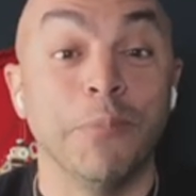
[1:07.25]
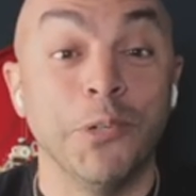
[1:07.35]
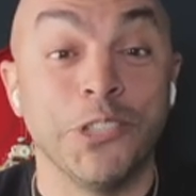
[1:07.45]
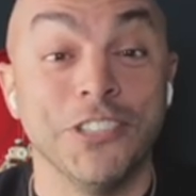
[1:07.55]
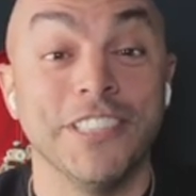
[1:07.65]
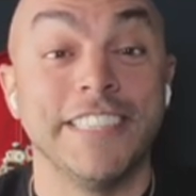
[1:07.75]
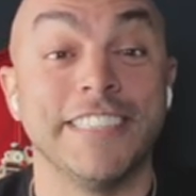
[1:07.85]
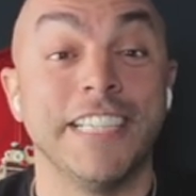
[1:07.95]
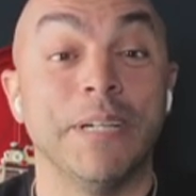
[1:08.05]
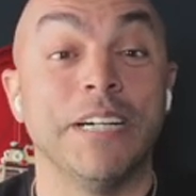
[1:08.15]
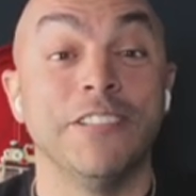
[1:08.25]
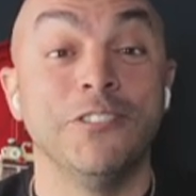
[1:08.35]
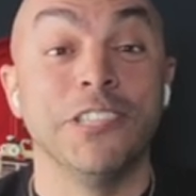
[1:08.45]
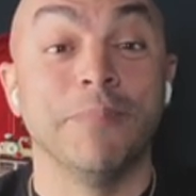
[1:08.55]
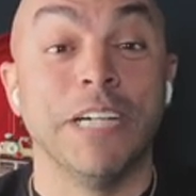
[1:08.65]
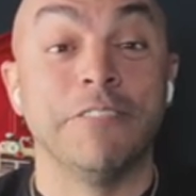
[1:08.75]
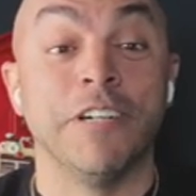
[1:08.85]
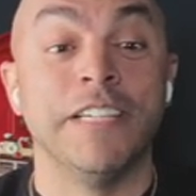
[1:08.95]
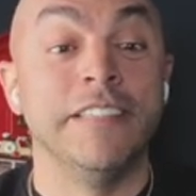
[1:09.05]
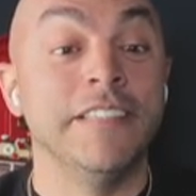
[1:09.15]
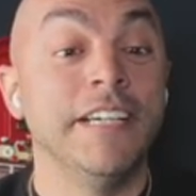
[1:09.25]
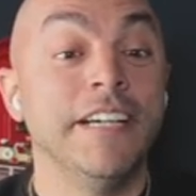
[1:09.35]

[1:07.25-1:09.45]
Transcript: emotional, let's say, about losing my friend.